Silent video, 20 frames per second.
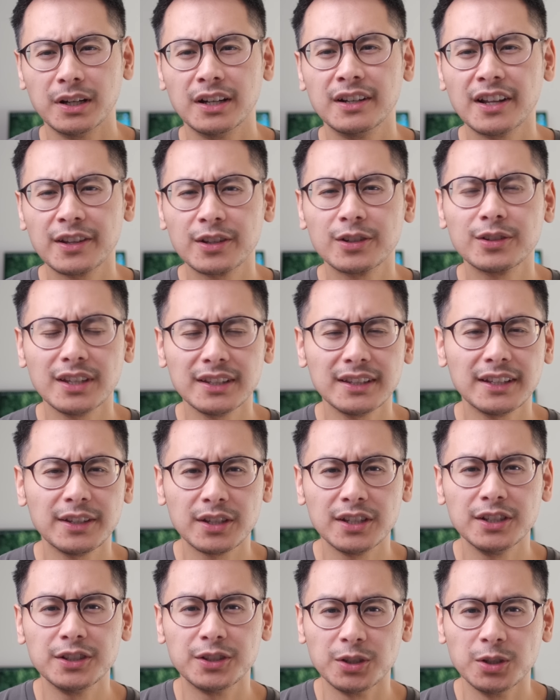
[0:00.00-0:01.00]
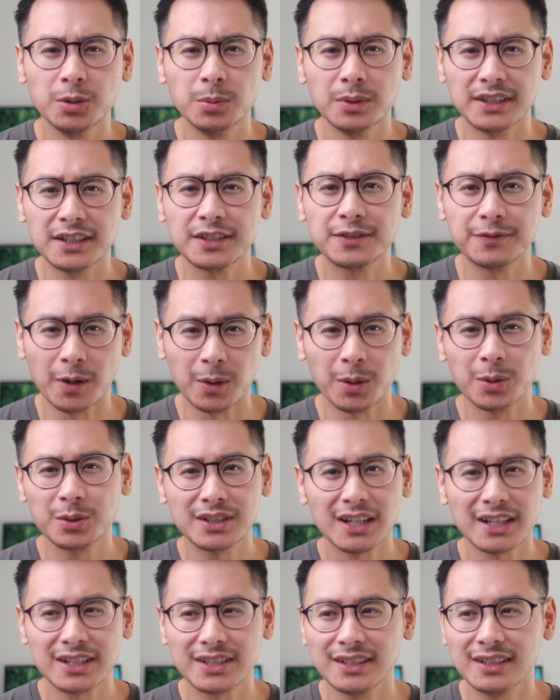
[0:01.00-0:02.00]
another thing that you can do with this photo
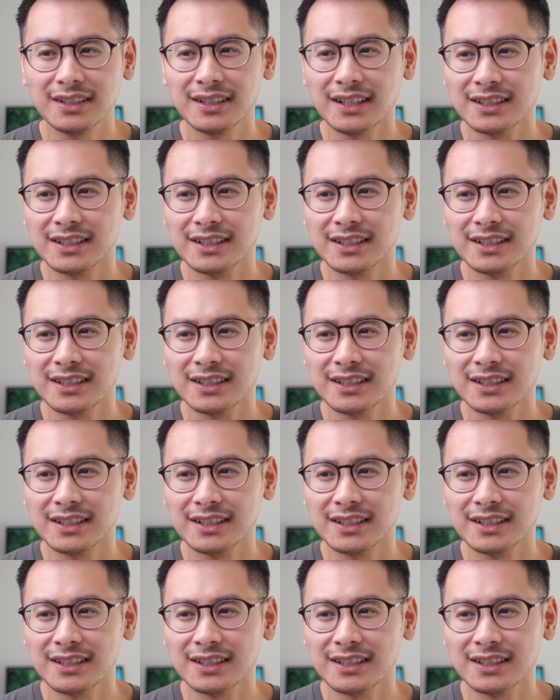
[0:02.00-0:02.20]
section